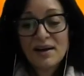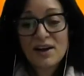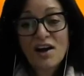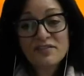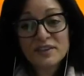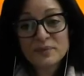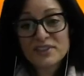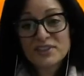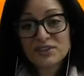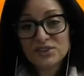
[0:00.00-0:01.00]
Conflict
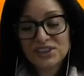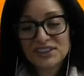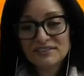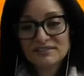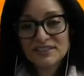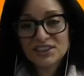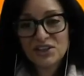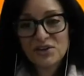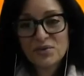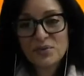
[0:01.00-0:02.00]
resolution.
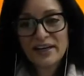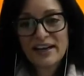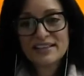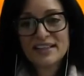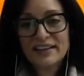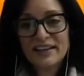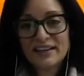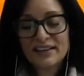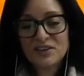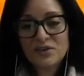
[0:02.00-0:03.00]
So when I said that,
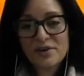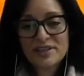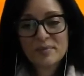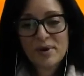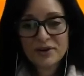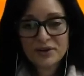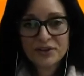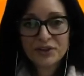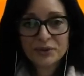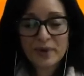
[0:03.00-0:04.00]
as a
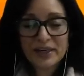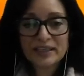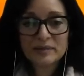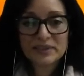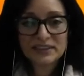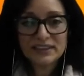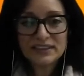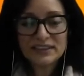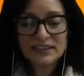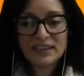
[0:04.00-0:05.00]
marketer, you're running a
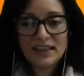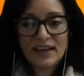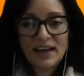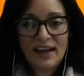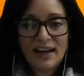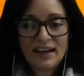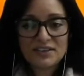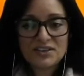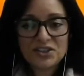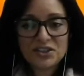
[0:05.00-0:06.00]
business,
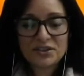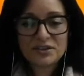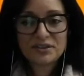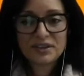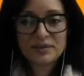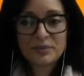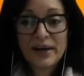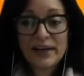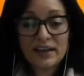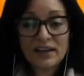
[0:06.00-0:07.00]
and you're
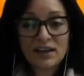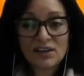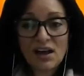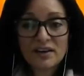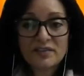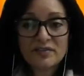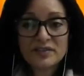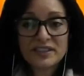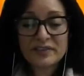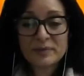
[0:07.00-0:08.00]
running a lot of
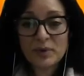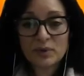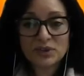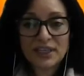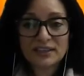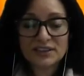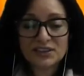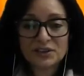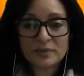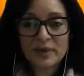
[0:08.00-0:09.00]
different
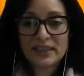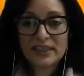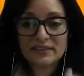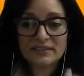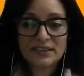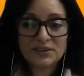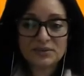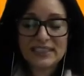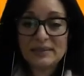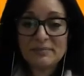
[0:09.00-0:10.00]
projects, you're running,
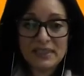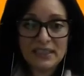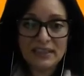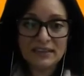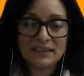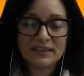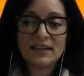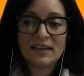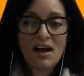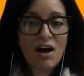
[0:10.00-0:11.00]
team meetings,
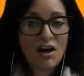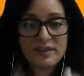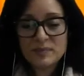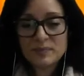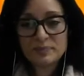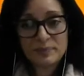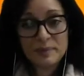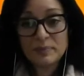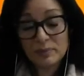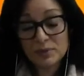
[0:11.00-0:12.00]
all these
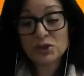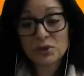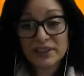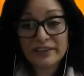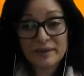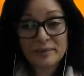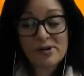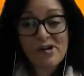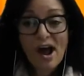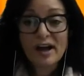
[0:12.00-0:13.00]
people, majority of them are
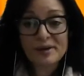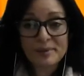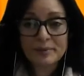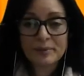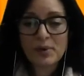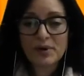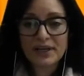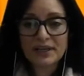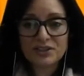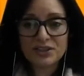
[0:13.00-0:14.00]
not going to be
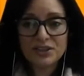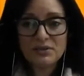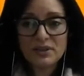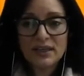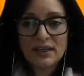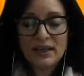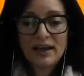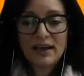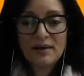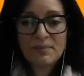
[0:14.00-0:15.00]
reporting into
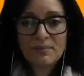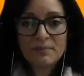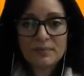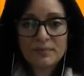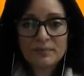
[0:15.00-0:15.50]
you.